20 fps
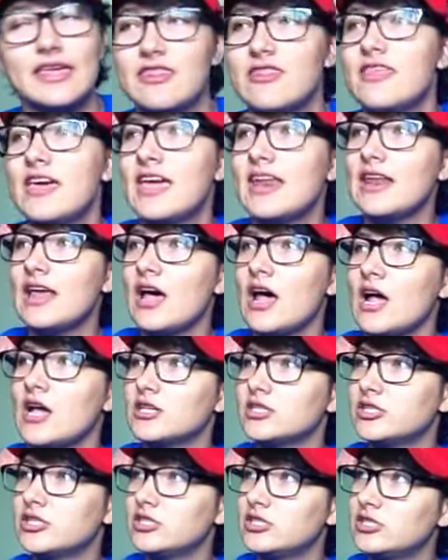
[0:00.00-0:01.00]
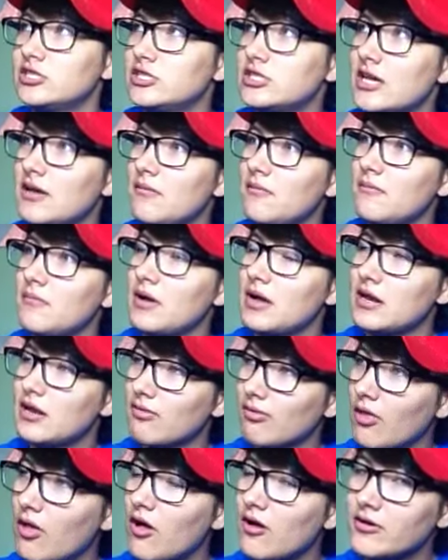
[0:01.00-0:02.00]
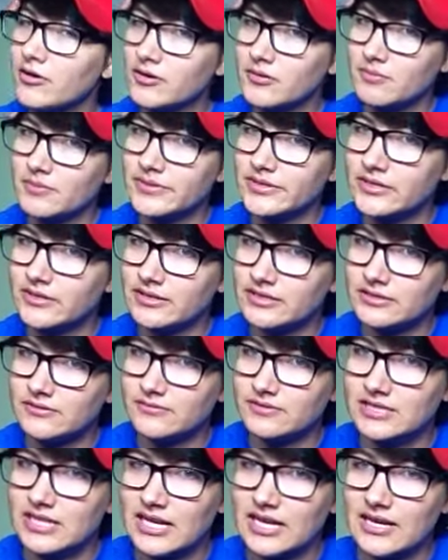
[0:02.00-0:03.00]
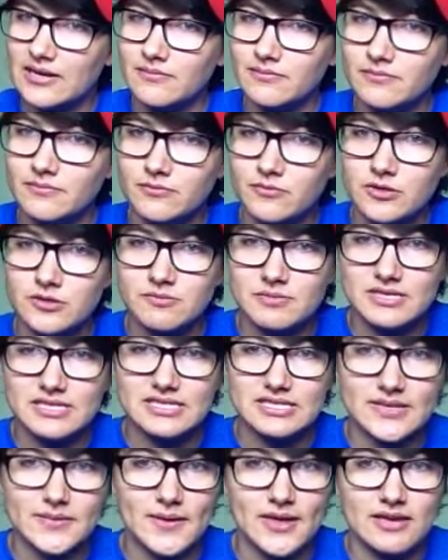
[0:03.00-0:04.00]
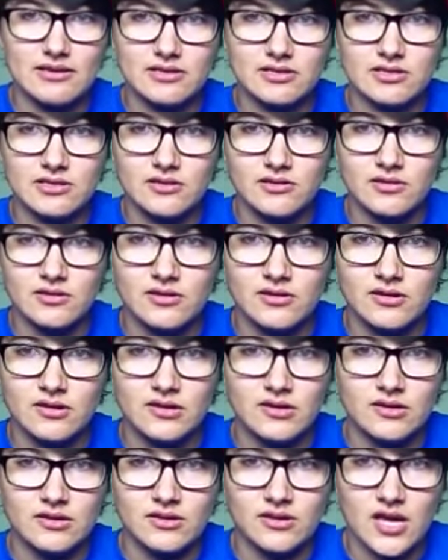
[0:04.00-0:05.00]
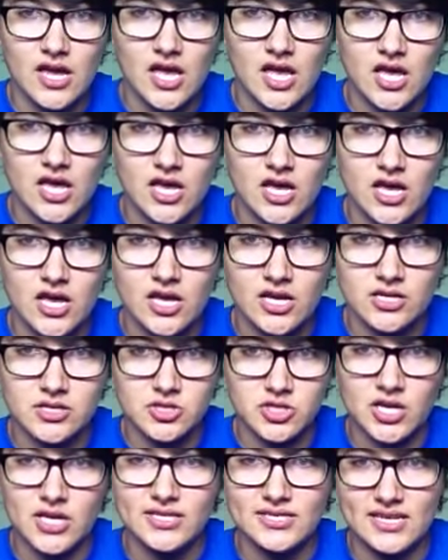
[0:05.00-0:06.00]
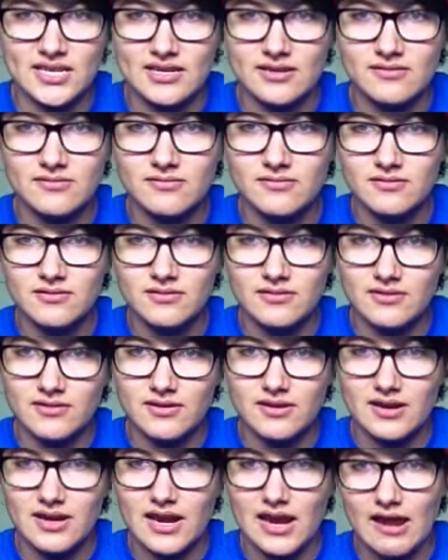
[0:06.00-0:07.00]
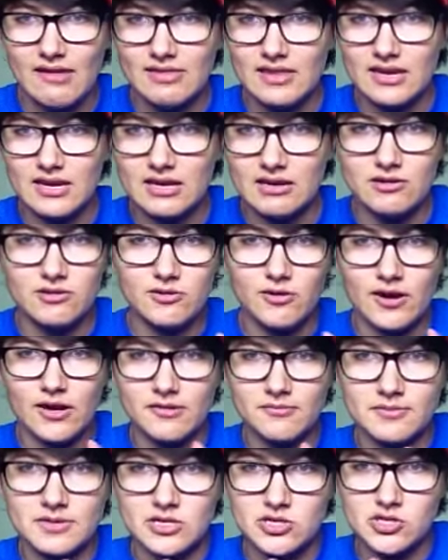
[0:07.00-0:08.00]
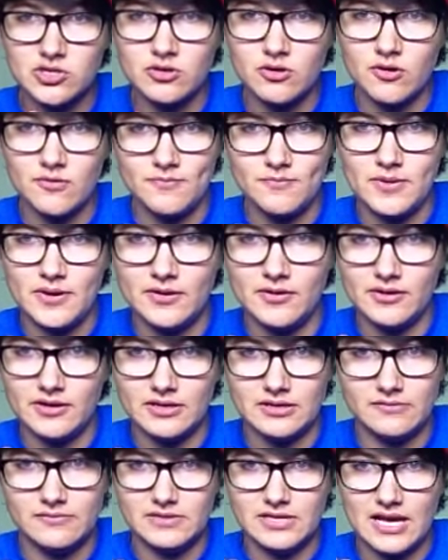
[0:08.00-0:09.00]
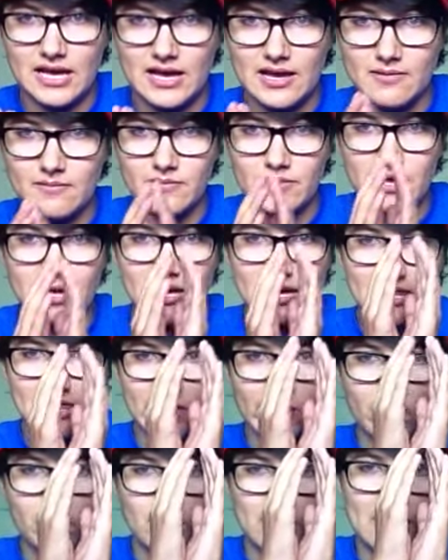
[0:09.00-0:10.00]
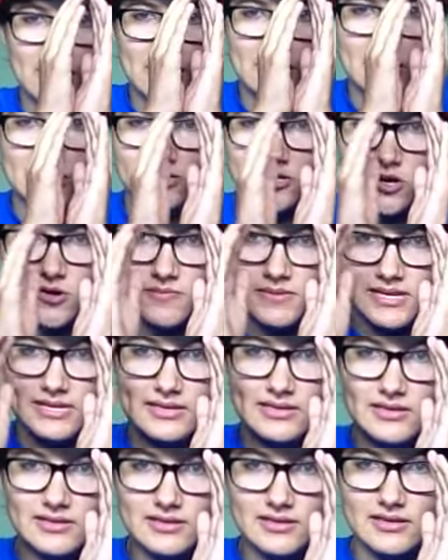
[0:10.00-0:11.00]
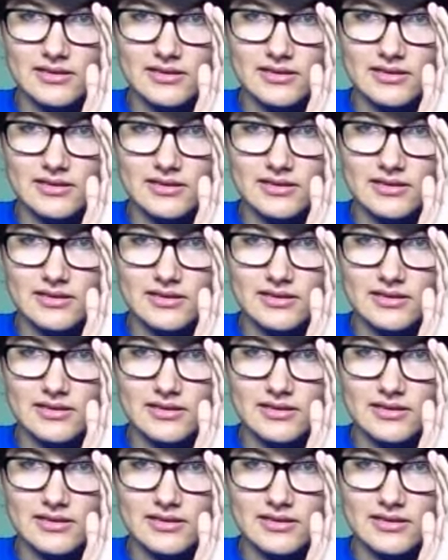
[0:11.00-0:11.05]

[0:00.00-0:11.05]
Then a longer period of time would be spent adjusting. And then an incredibly short period of time that would be indeterminate.